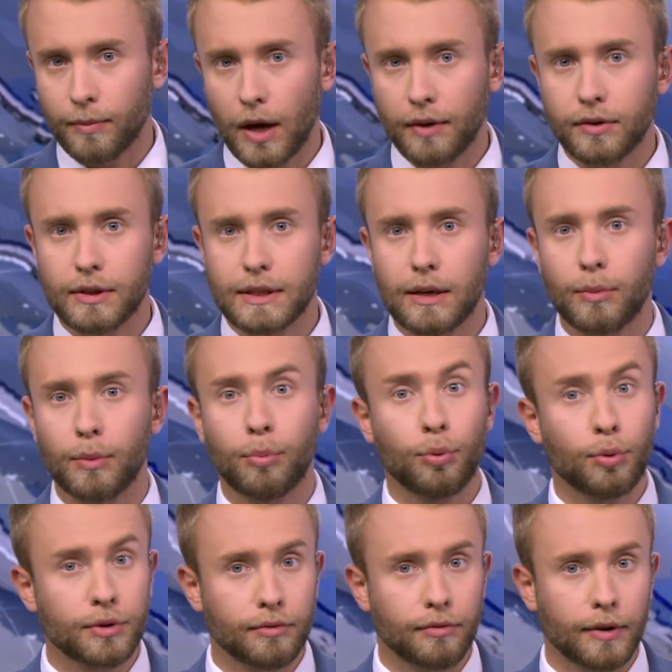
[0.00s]
After some
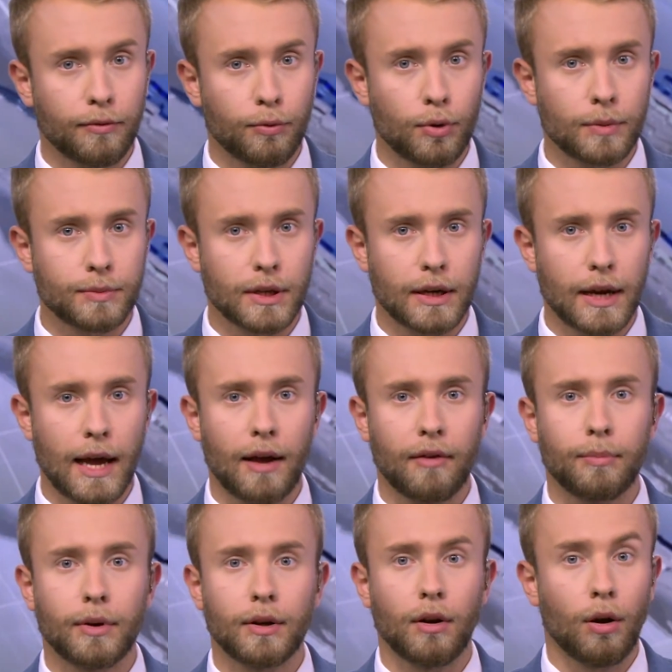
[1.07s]
important reforms that
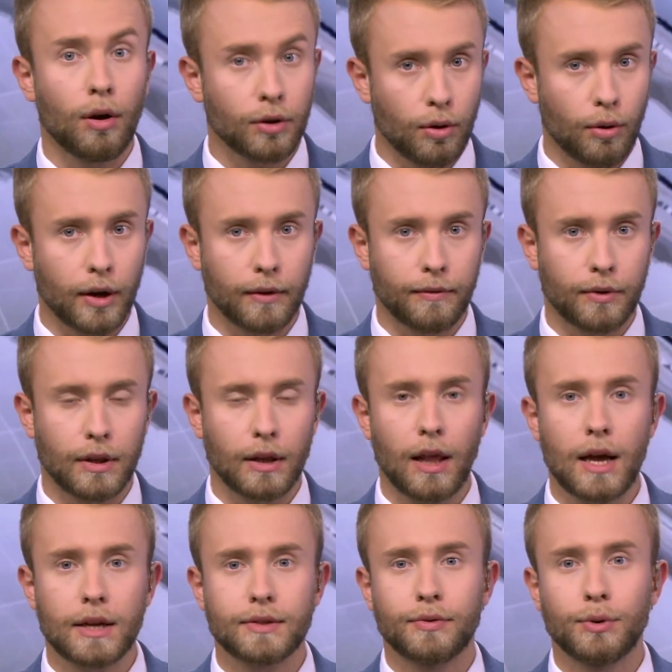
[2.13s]
have been ongoing for the
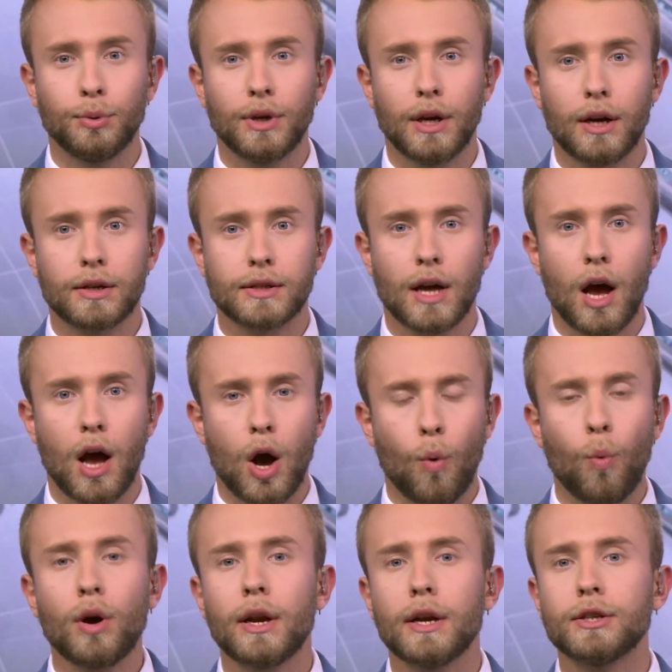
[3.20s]
last few years,
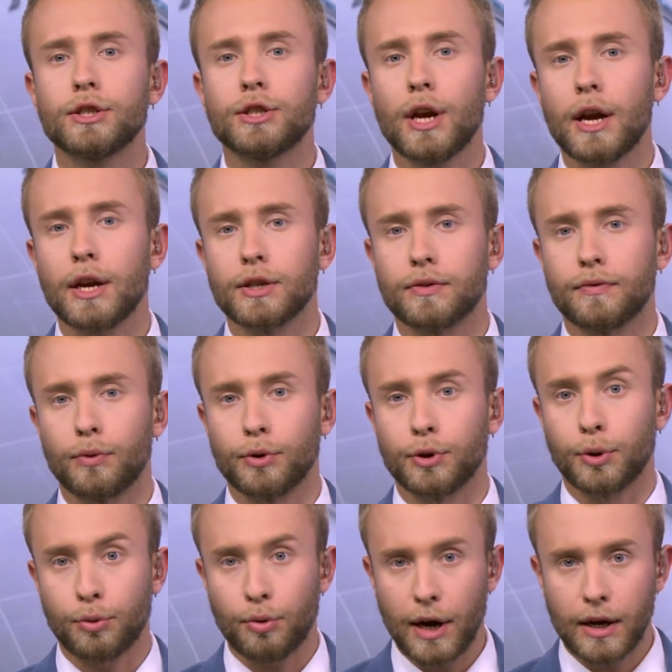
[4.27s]
what has changed for
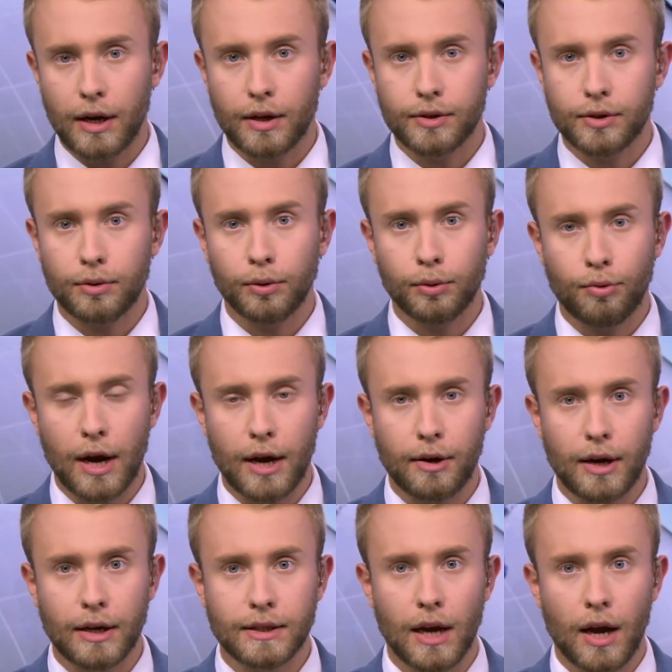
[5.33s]
Ukrainian school
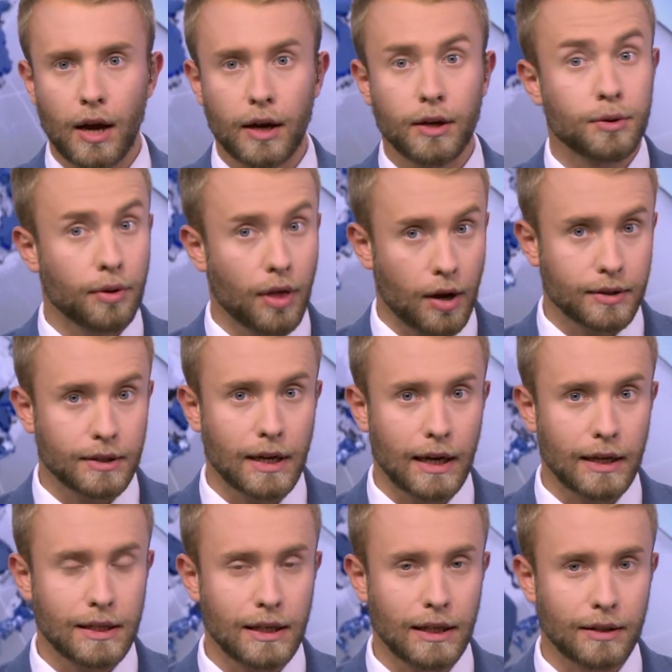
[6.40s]
graduates in
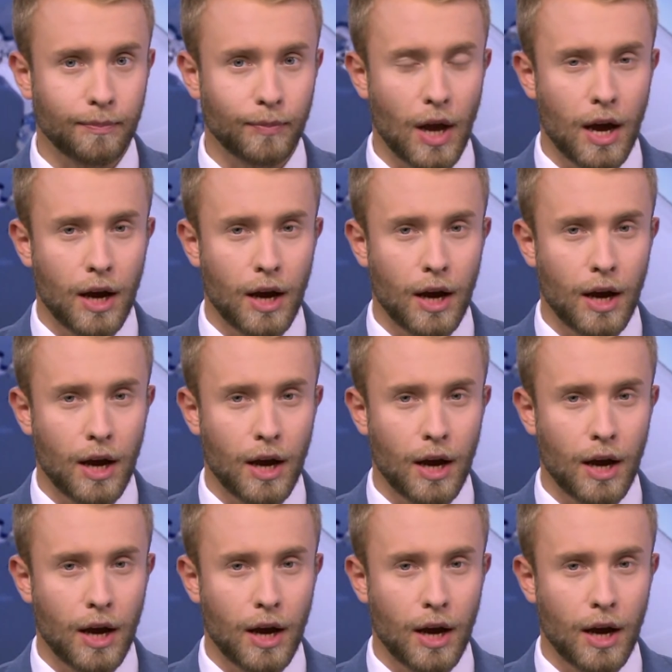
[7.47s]
2018?